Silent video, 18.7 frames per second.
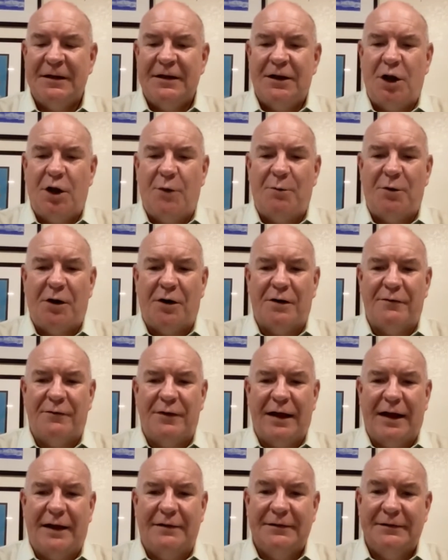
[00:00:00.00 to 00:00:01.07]
all part of
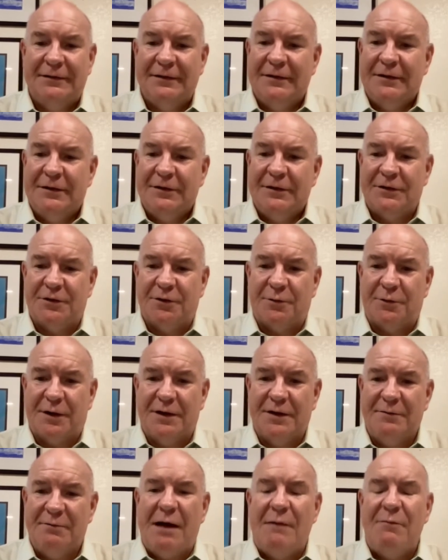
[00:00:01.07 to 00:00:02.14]
that
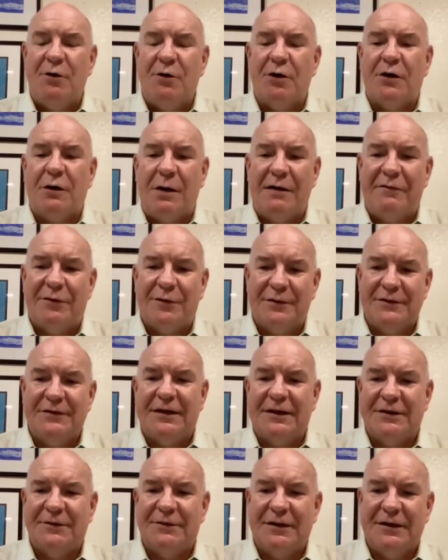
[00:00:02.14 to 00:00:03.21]
story. My book, however,
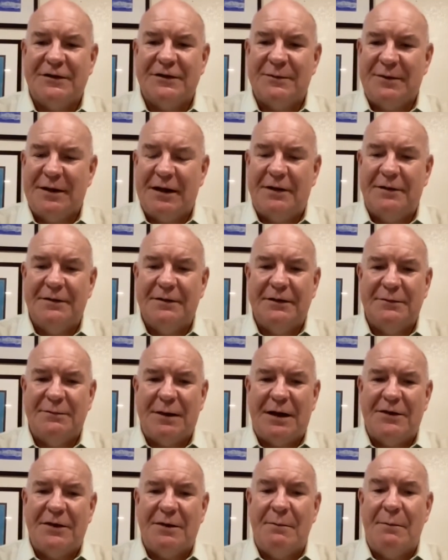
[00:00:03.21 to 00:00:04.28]
is about
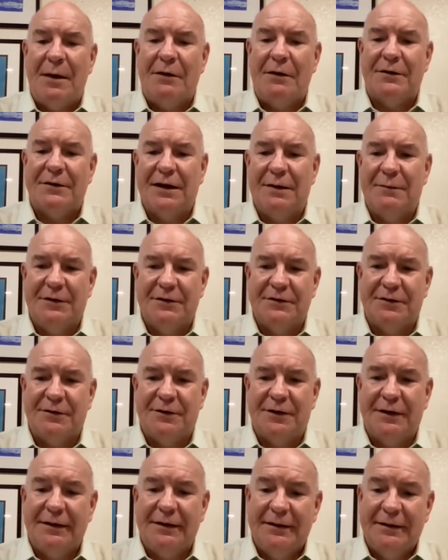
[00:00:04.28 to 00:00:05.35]
the maritime
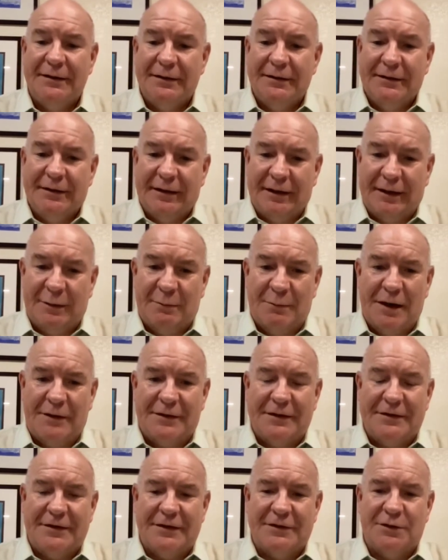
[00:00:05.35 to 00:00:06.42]
history and about
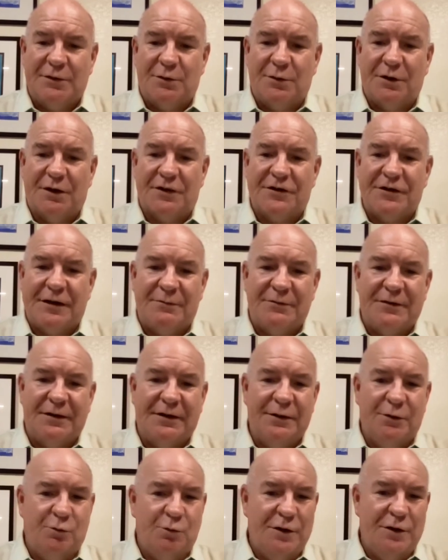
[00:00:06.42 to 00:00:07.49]
these historic ships
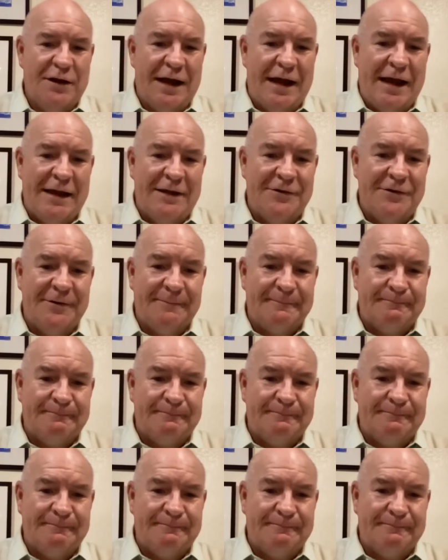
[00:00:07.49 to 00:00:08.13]
in the Wooden Age.